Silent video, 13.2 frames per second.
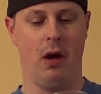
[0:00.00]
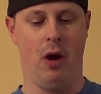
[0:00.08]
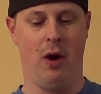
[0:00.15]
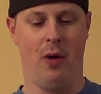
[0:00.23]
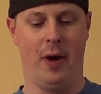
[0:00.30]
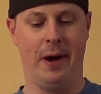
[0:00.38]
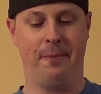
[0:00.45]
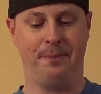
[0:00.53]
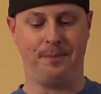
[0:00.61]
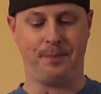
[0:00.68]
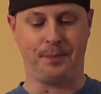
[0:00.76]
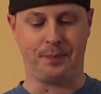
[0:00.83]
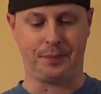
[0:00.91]
Oh wow.
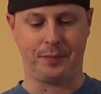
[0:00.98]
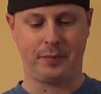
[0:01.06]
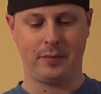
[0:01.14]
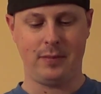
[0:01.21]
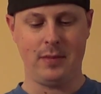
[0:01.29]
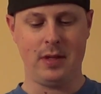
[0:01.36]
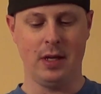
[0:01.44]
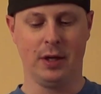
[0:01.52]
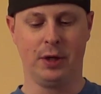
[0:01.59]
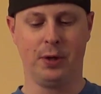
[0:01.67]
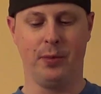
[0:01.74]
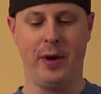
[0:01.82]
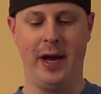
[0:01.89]

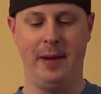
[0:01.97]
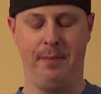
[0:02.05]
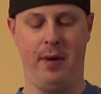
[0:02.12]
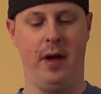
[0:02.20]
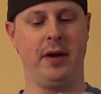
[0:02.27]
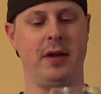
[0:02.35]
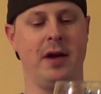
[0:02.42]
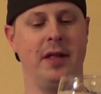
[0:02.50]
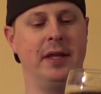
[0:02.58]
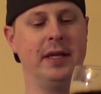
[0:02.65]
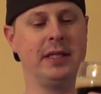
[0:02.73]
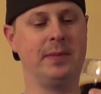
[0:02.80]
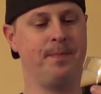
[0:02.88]
Great body on
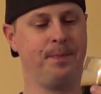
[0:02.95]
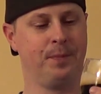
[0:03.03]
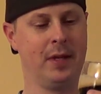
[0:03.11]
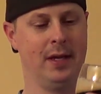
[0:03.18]
this.